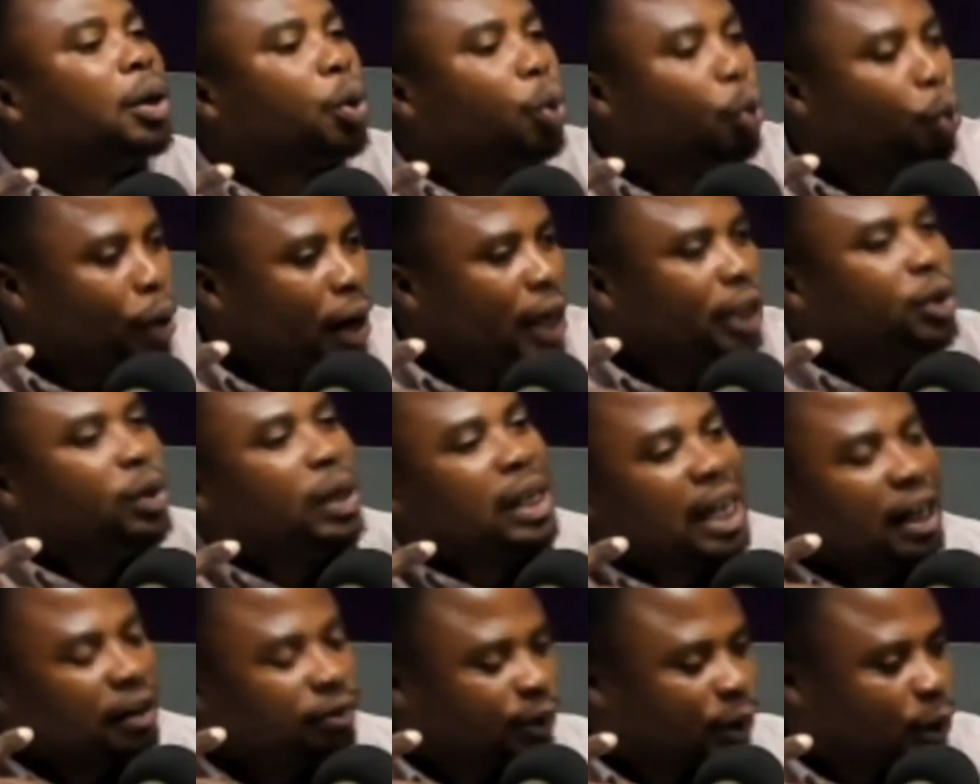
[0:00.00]
where you
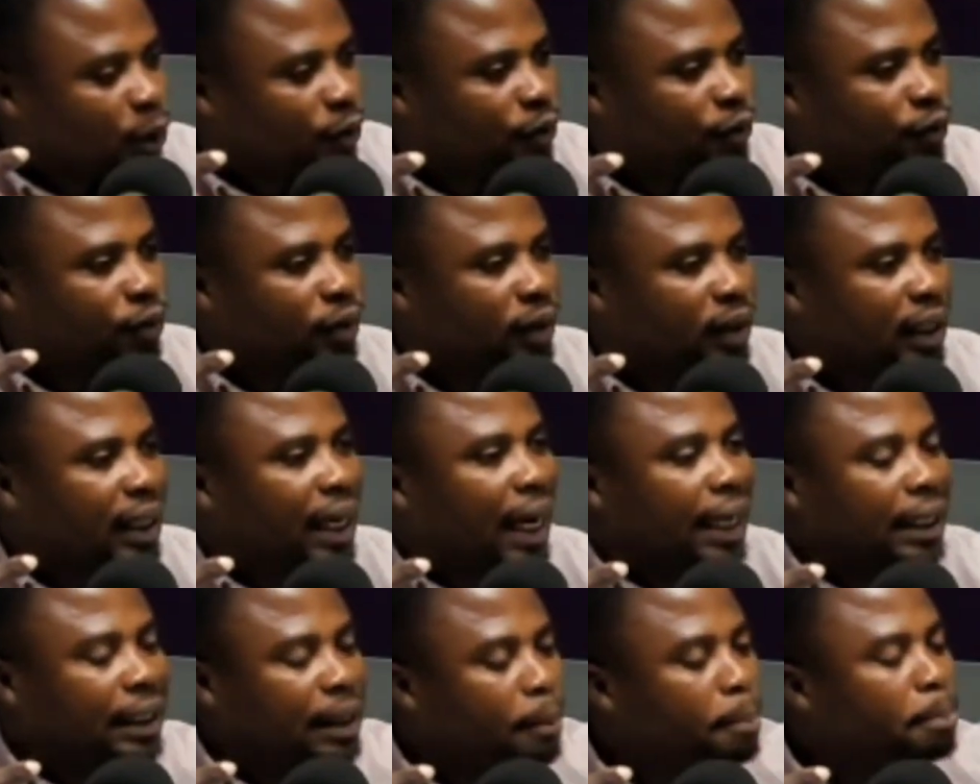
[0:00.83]
left off
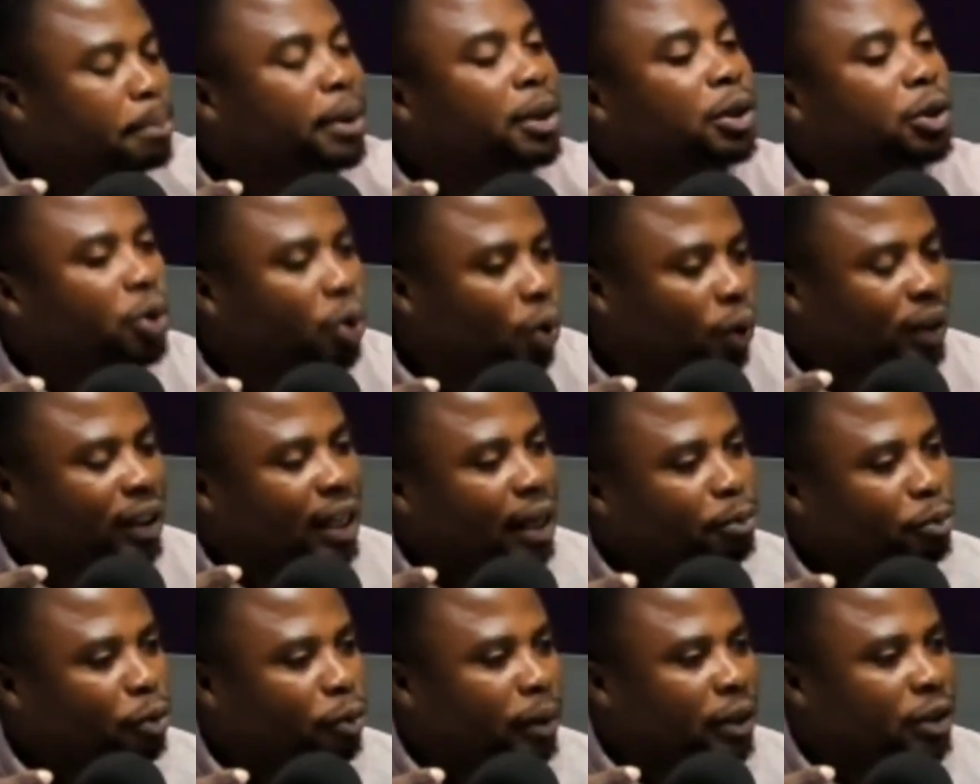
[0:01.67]
and then build on
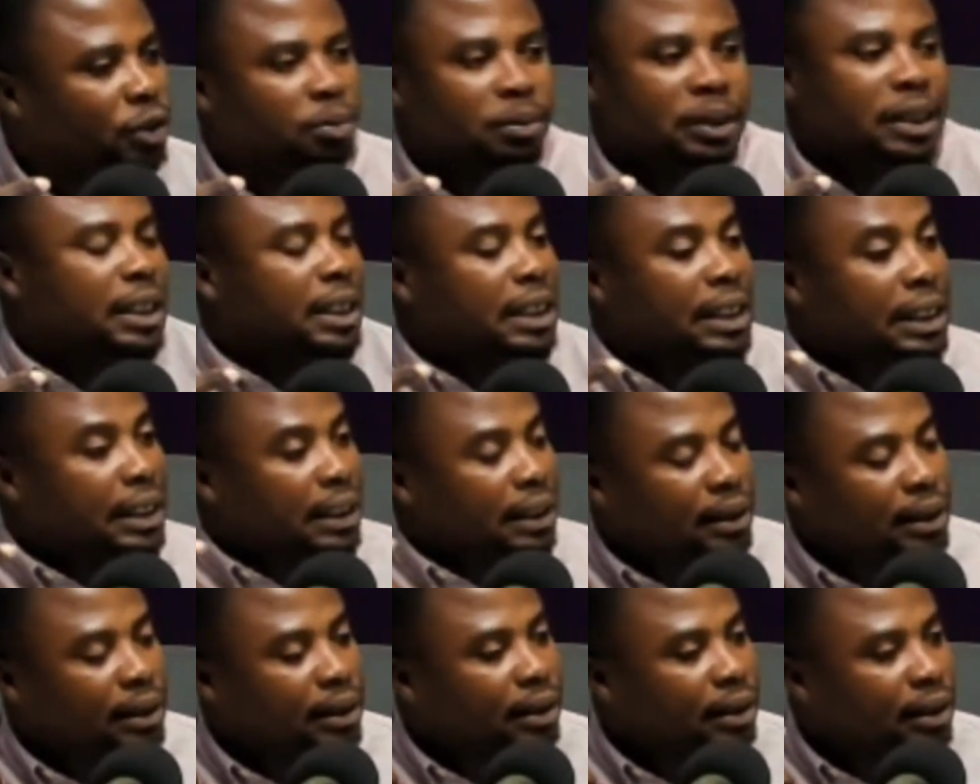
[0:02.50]
that momentum. He
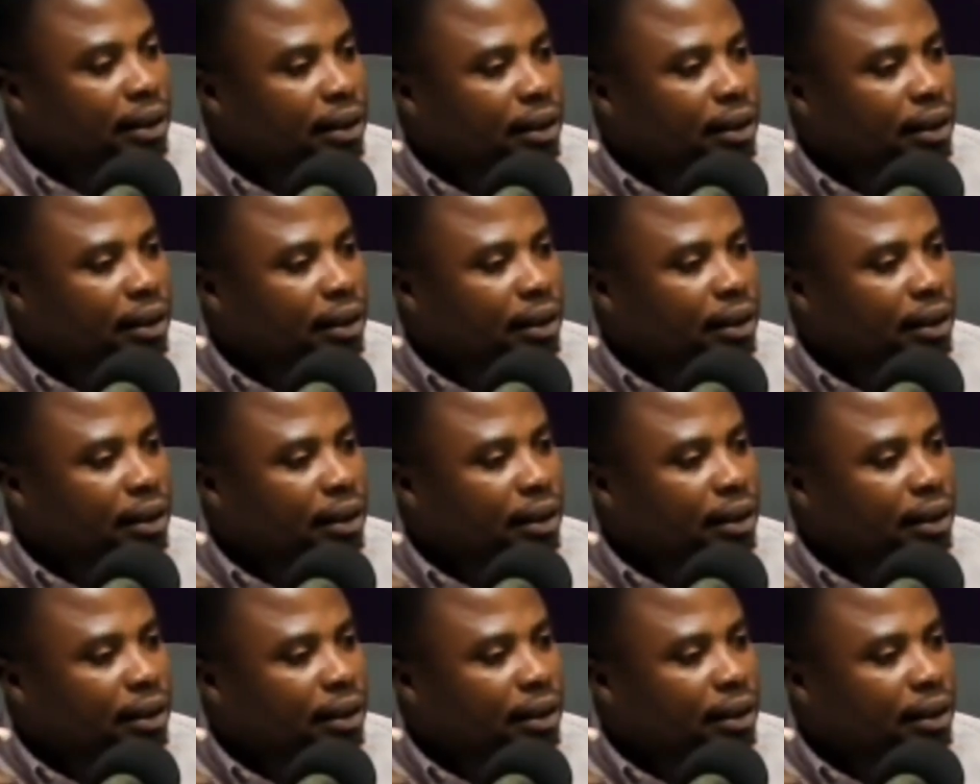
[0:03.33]
didn't.